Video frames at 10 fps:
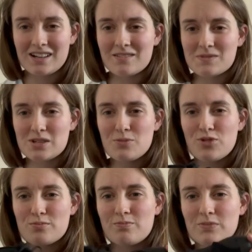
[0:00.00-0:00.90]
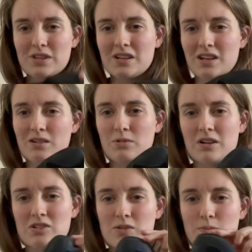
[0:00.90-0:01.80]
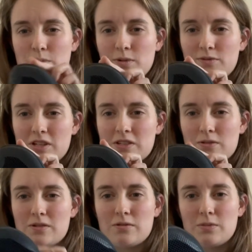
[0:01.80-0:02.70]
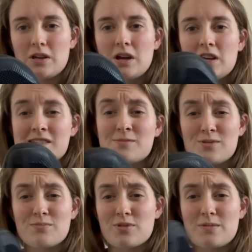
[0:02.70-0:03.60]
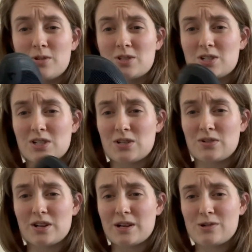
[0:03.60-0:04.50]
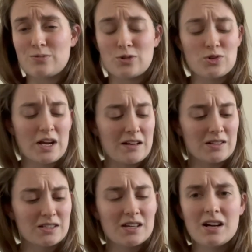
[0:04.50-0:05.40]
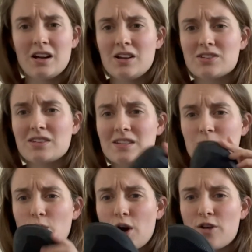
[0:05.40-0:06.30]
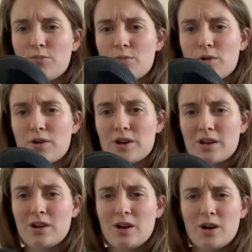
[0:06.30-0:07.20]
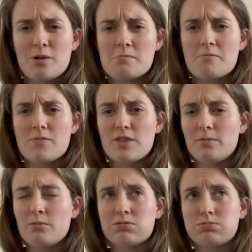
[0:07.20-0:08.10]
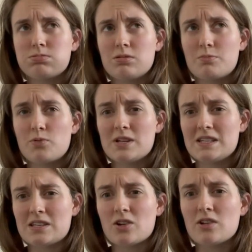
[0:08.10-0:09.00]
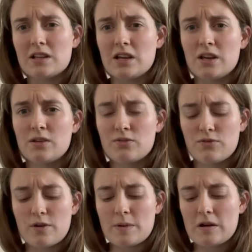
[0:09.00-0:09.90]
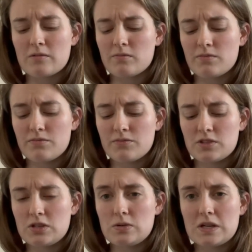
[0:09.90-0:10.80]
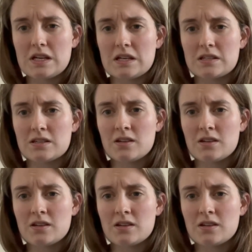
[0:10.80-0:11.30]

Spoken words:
Some of them, well, some people disagree with me, some of them pretty much just look like normal trainers. So these are what I've been wearing pretty solidly for about 2 years.